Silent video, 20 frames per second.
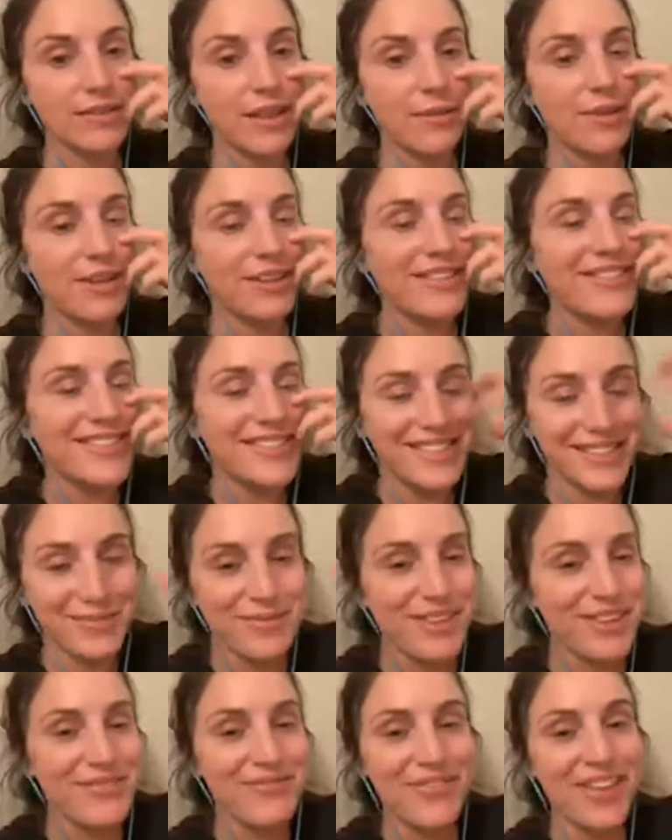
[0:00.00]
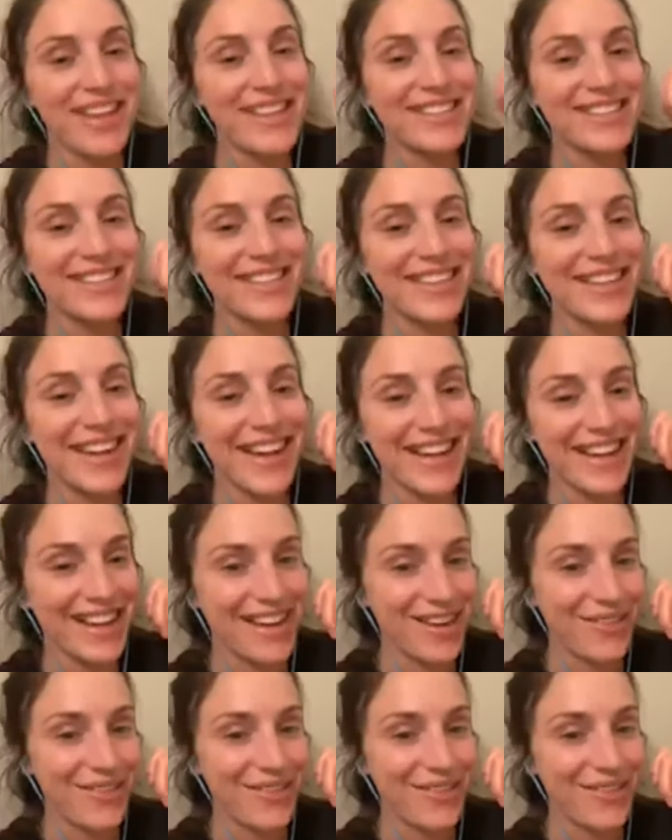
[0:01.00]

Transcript: I mean, it was something fancy that I can't